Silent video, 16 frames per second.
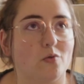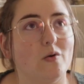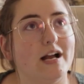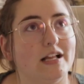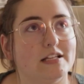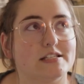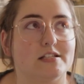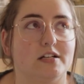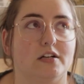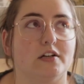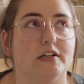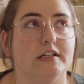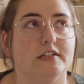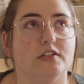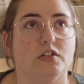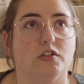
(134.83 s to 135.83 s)
well, it's not
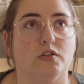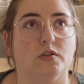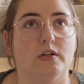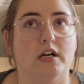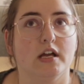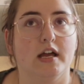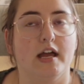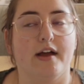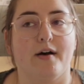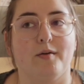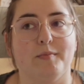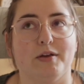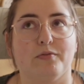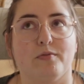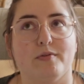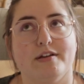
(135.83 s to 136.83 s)
going to help
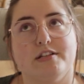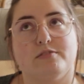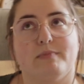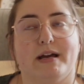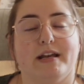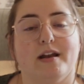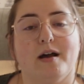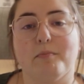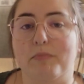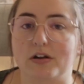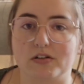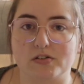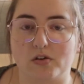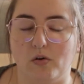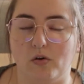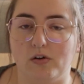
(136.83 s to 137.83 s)
me reach my
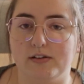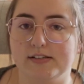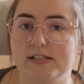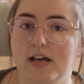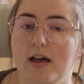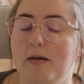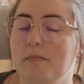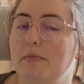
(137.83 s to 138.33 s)
numbers goals.